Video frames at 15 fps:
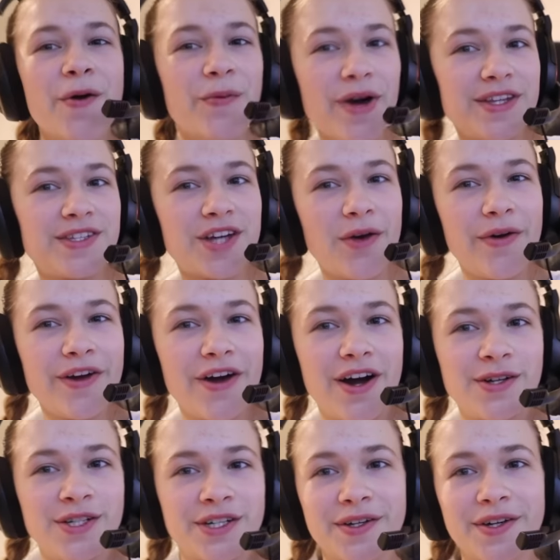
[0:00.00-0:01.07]
What's going
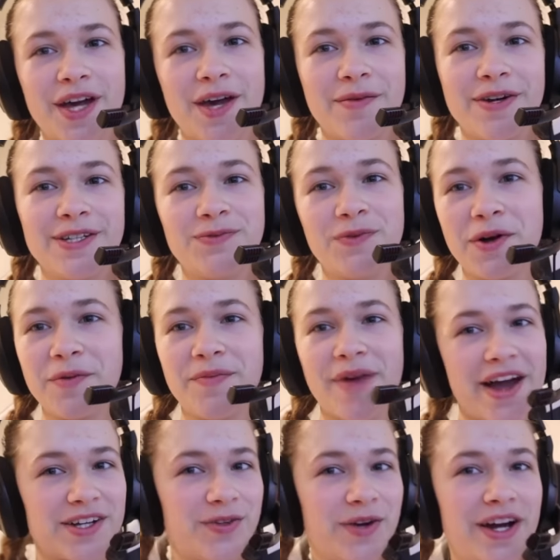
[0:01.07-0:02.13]
on, JKrew Gamers? Welcome
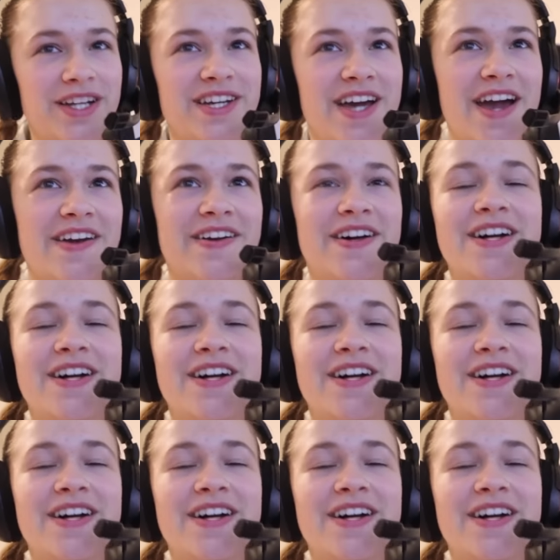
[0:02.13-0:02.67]
back to our channel.